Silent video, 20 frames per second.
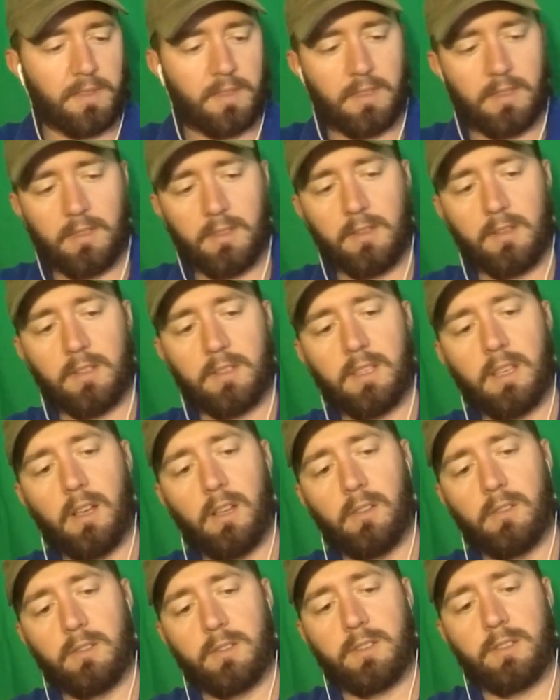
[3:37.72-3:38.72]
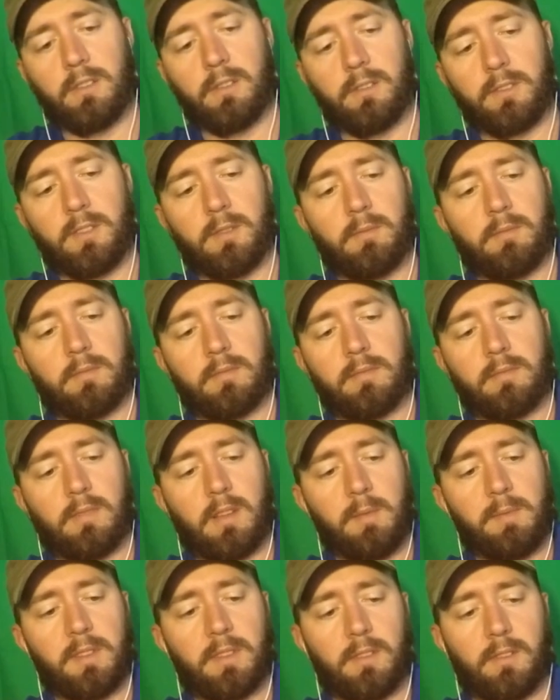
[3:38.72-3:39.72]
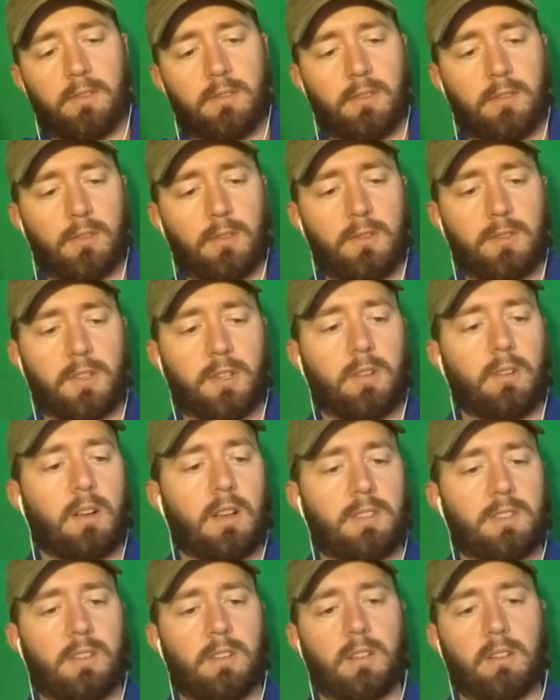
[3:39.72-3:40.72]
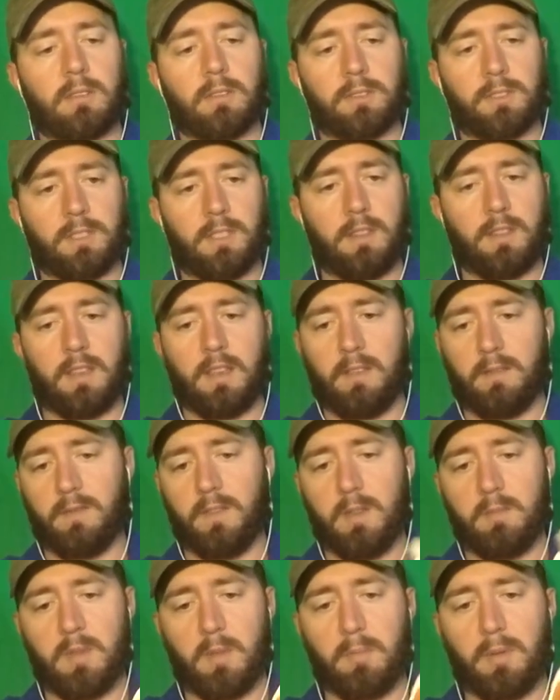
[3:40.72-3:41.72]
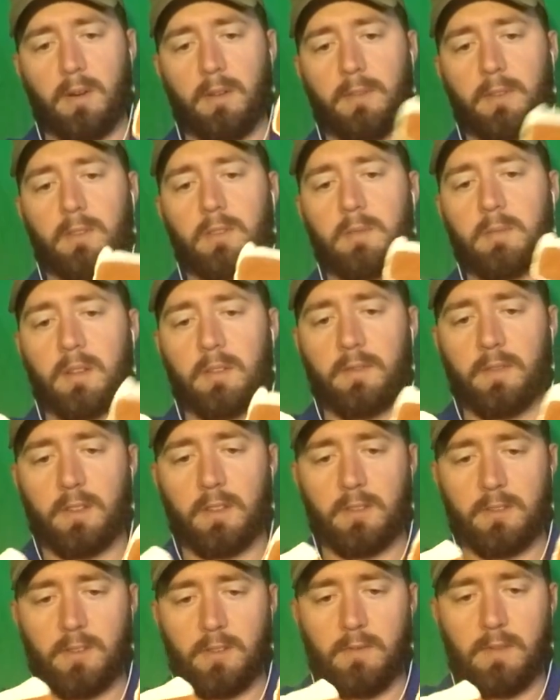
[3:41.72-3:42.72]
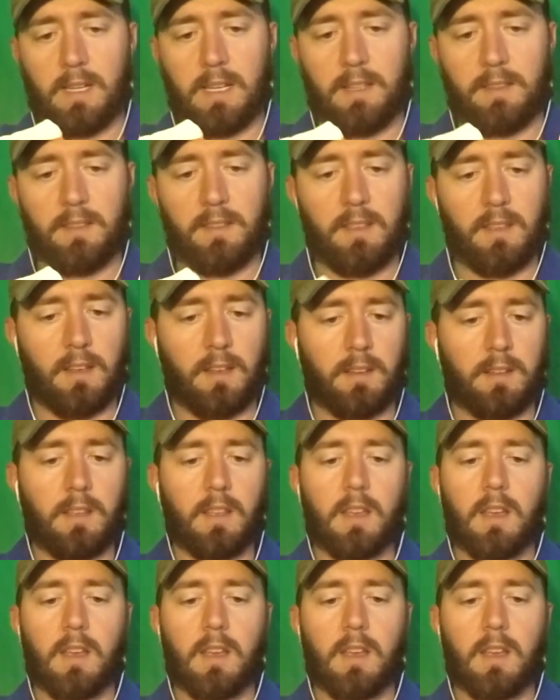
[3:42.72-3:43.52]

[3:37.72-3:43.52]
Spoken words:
You can tell there's still some, I mean, they're loose across the knuckles and they fit me perfectly. My fingers are right at the end.